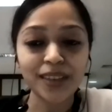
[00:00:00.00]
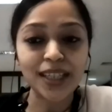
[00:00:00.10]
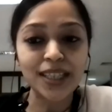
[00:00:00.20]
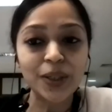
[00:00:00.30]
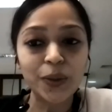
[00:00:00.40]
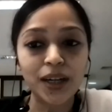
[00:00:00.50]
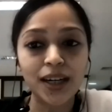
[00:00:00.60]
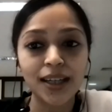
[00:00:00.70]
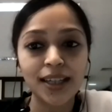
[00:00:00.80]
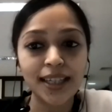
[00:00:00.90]
So
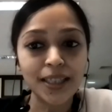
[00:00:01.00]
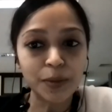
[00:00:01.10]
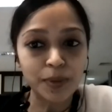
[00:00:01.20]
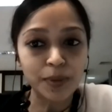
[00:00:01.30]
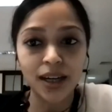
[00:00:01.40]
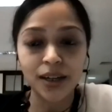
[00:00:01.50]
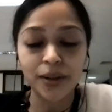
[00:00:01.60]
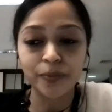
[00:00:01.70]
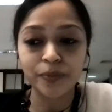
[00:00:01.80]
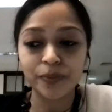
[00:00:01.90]
let us
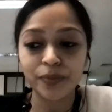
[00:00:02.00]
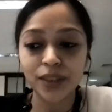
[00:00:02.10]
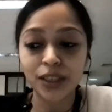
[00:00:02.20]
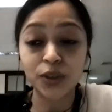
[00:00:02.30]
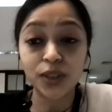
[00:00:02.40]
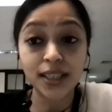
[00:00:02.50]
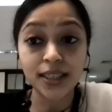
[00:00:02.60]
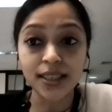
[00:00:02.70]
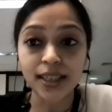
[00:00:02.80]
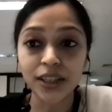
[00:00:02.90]
begin
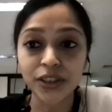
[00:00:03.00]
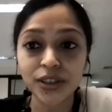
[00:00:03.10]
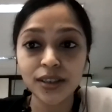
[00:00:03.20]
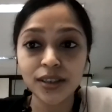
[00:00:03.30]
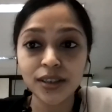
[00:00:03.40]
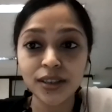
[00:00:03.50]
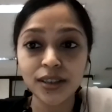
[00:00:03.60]
today's discussion